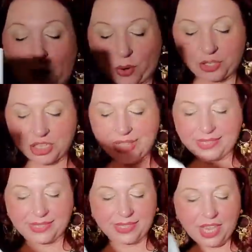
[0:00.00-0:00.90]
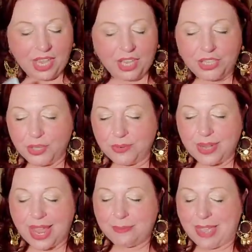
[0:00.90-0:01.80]
gorgeous, you
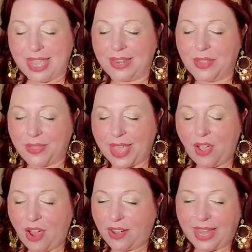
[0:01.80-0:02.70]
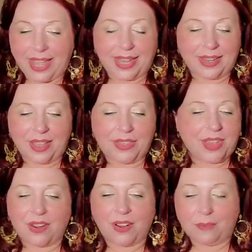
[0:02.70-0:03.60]
name it, they are it.
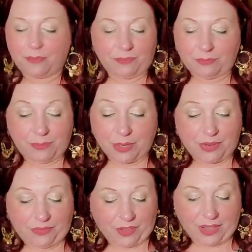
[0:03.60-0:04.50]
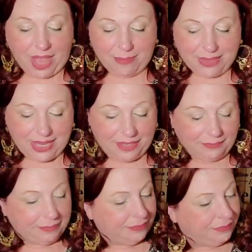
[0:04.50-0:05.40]
They're beautiful. I mean,